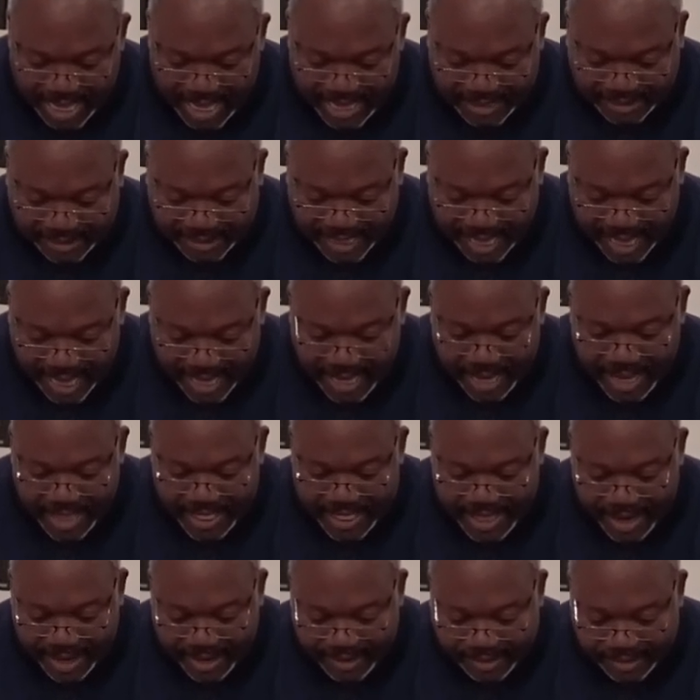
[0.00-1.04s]
He
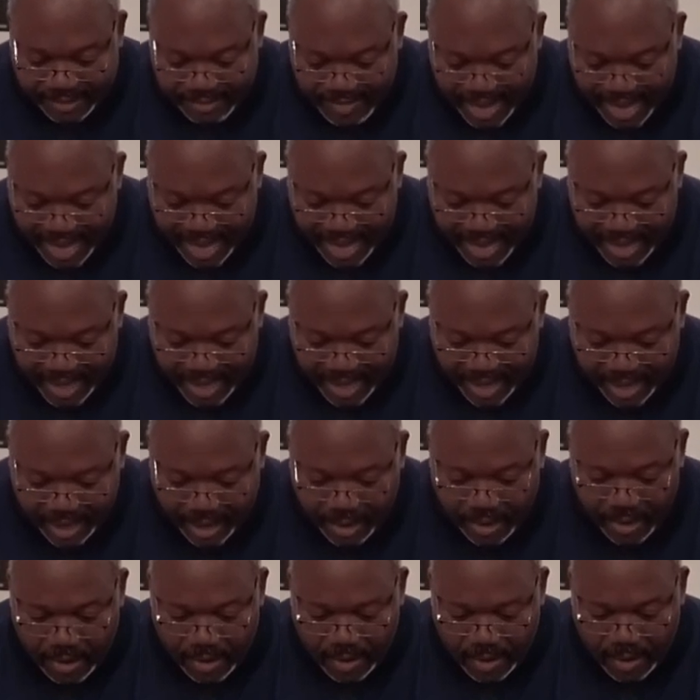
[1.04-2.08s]
said, "There's a man
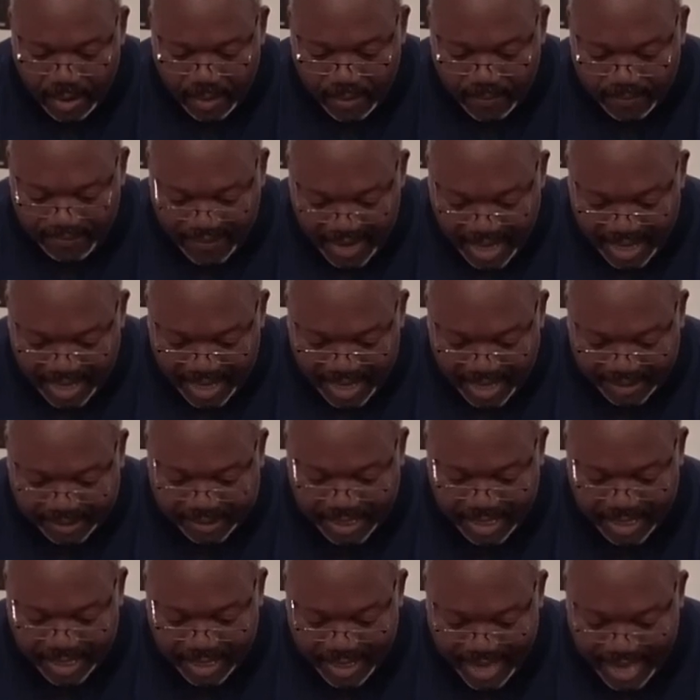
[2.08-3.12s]
here whom
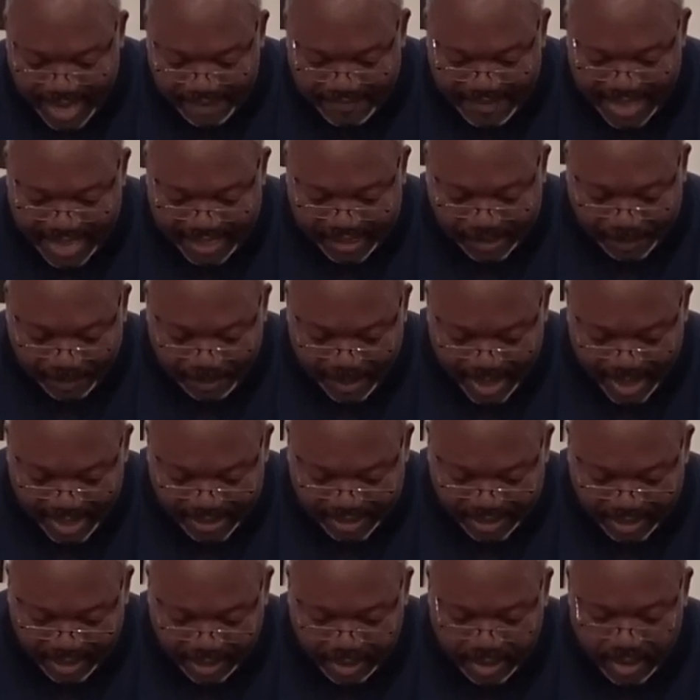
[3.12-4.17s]
Felix left as a
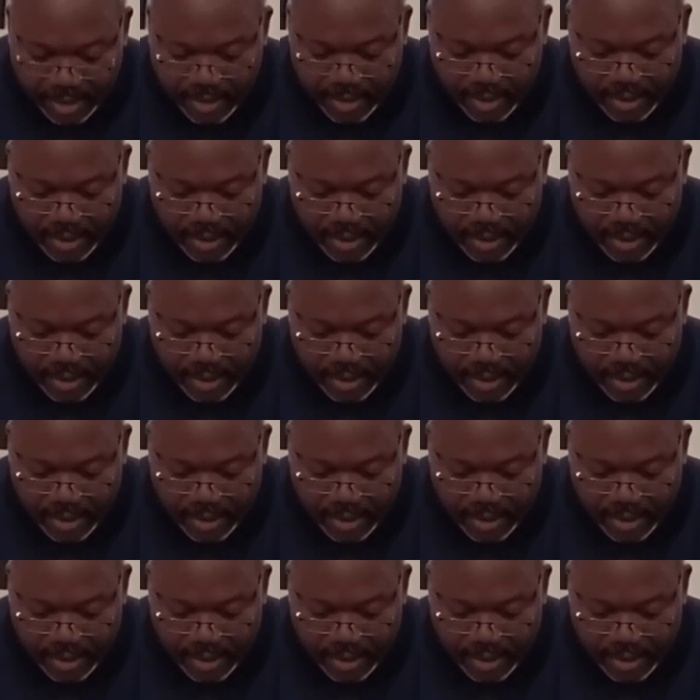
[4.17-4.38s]
prisoner.